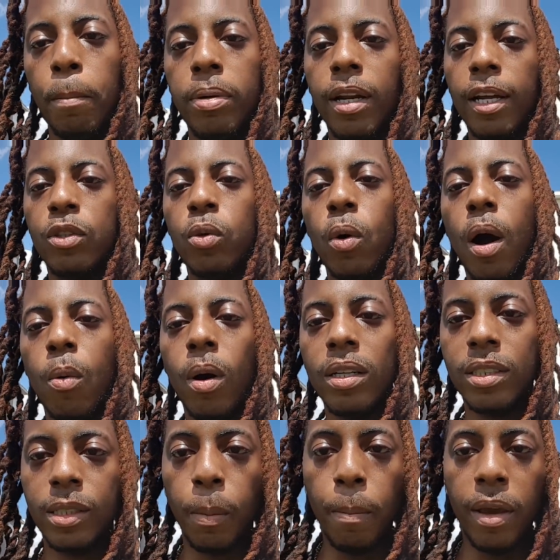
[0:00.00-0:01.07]
But I do I
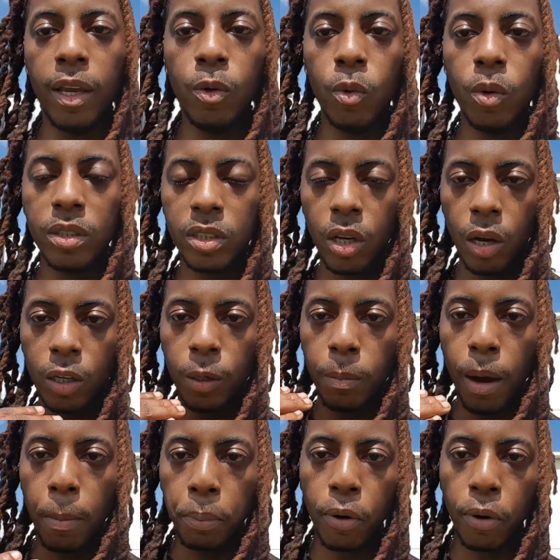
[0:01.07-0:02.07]
watch the main ones talking about